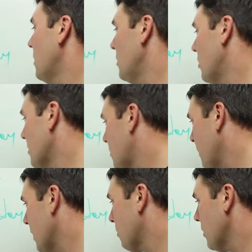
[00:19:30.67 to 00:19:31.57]
you can
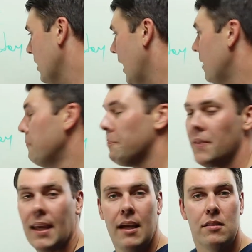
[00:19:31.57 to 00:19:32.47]
spend per day
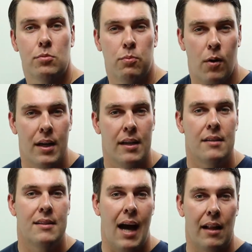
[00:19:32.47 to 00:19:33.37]
is
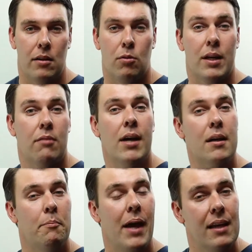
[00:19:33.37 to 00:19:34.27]
$1. What I
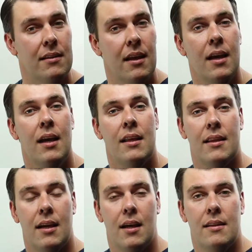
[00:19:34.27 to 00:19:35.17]
recommend
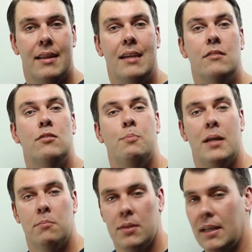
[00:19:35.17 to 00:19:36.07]
that you
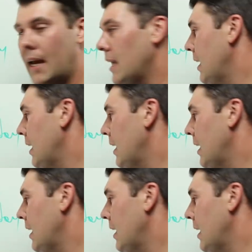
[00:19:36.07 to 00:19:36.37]
spend per day